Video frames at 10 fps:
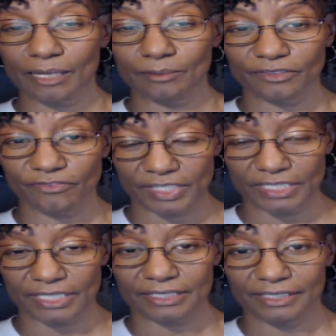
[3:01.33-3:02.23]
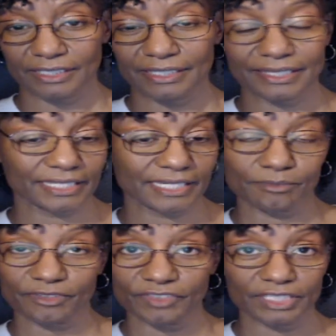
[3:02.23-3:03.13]
I'm defeated, then
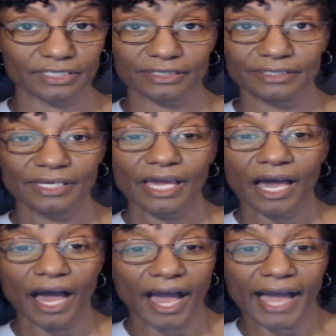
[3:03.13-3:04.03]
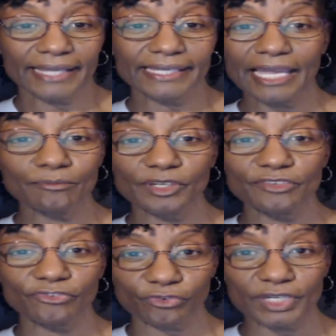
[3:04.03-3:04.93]
I'm defeated. I, I can't
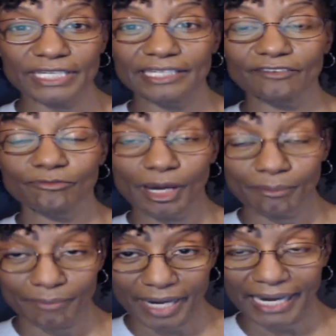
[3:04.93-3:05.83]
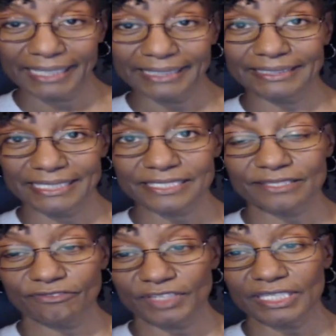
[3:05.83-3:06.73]
be free if my mind is
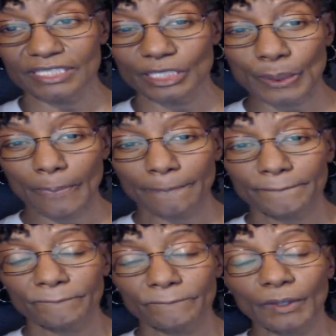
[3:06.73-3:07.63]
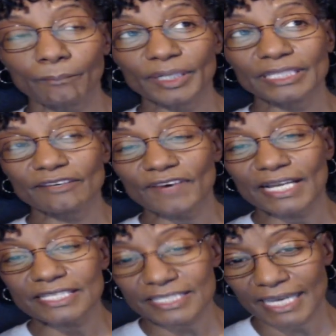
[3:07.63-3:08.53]
defeated. But if
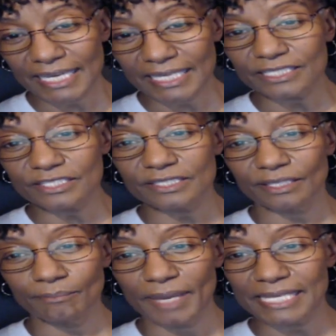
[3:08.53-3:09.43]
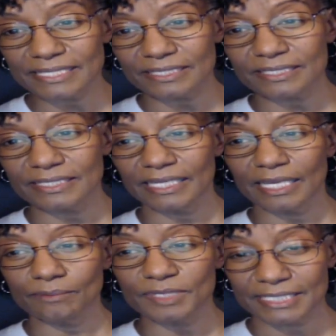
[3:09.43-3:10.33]
I change the message that
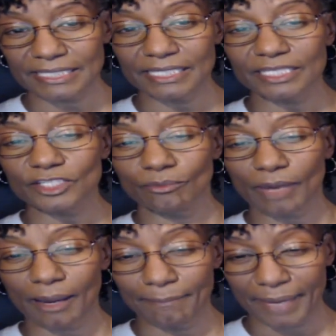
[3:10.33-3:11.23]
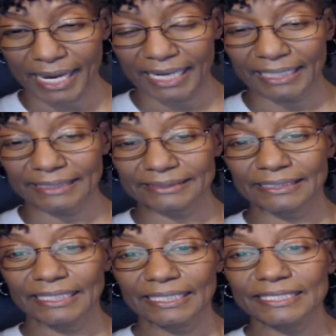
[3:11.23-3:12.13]
I'm sending to my mind,
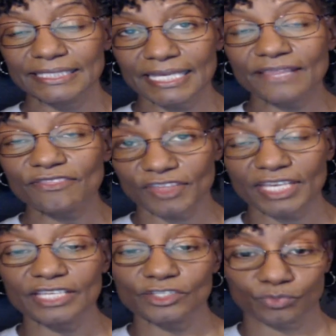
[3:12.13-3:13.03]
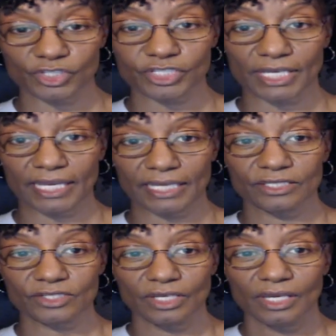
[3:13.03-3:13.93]
then things will
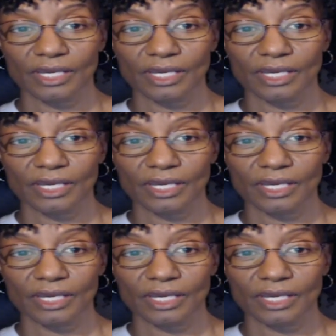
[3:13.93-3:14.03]
change.